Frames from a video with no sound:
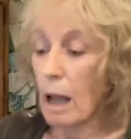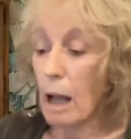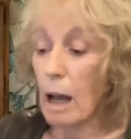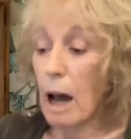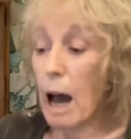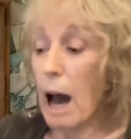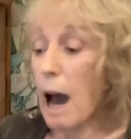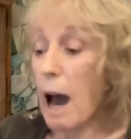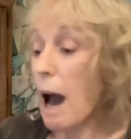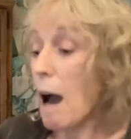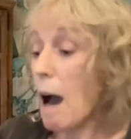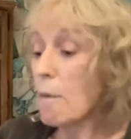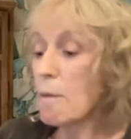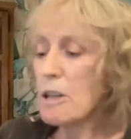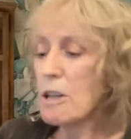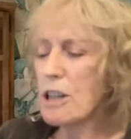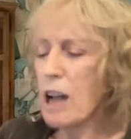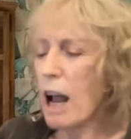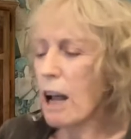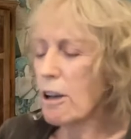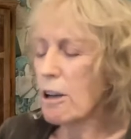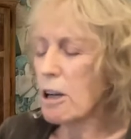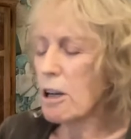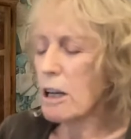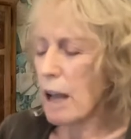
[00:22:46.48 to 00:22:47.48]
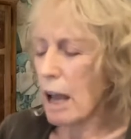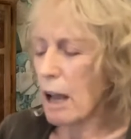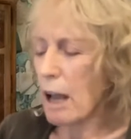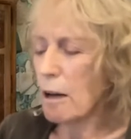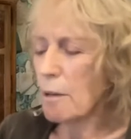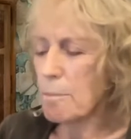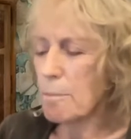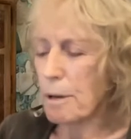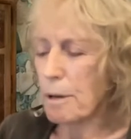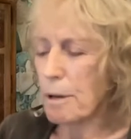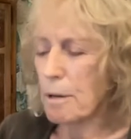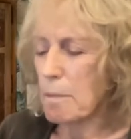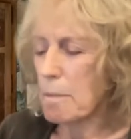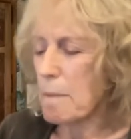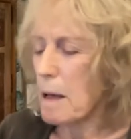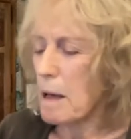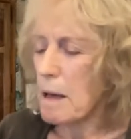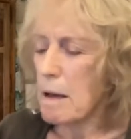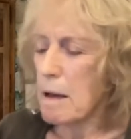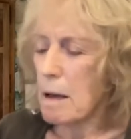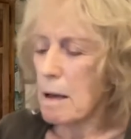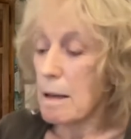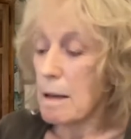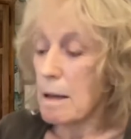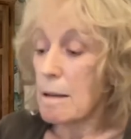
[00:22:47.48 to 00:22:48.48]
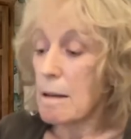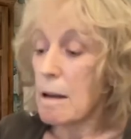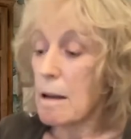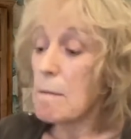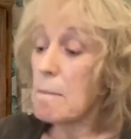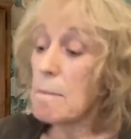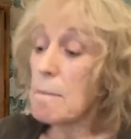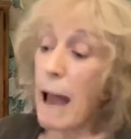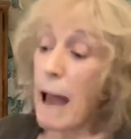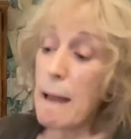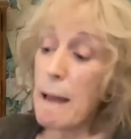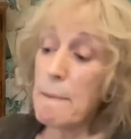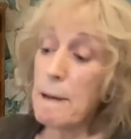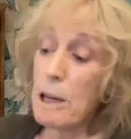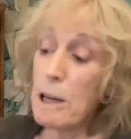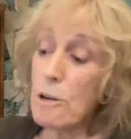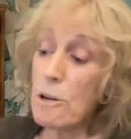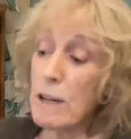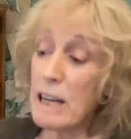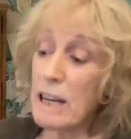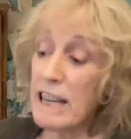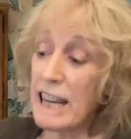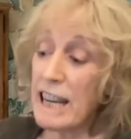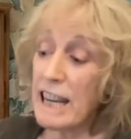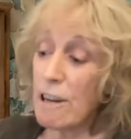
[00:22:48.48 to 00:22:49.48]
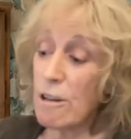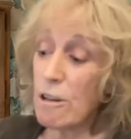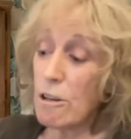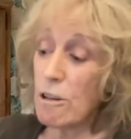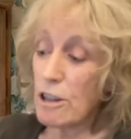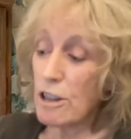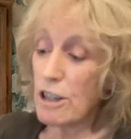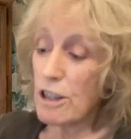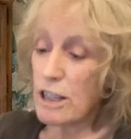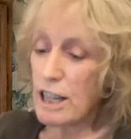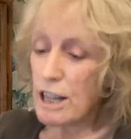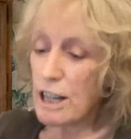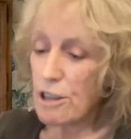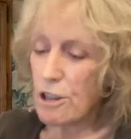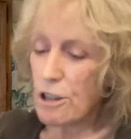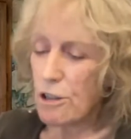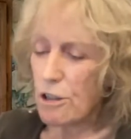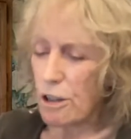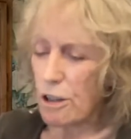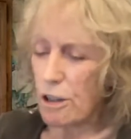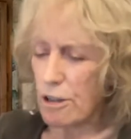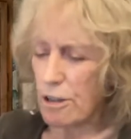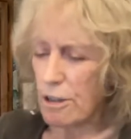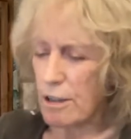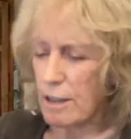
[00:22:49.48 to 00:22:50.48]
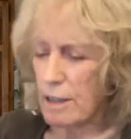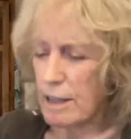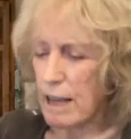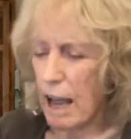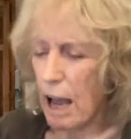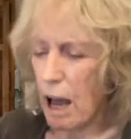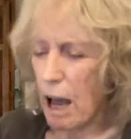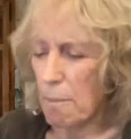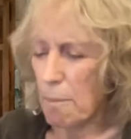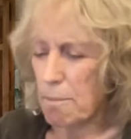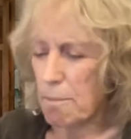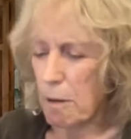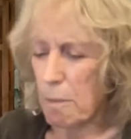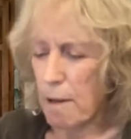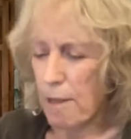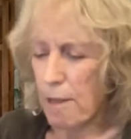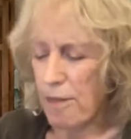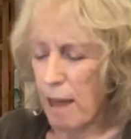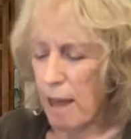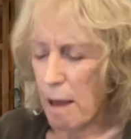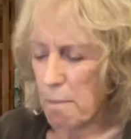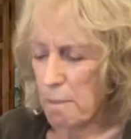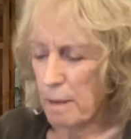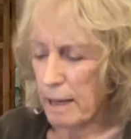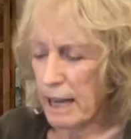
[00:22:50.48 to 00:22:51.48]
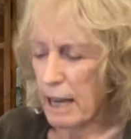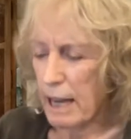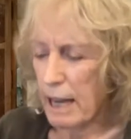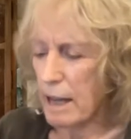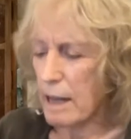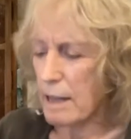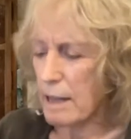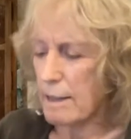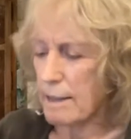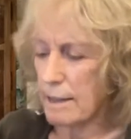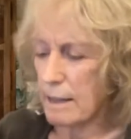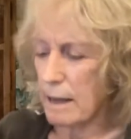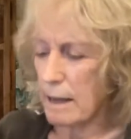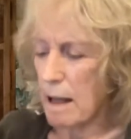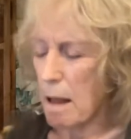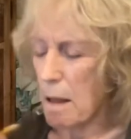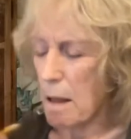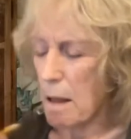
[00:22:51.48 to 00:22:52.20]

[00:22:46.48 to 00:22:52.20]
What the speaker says: I wish I could help you. Maybe you could get your sisters to help you with them kids.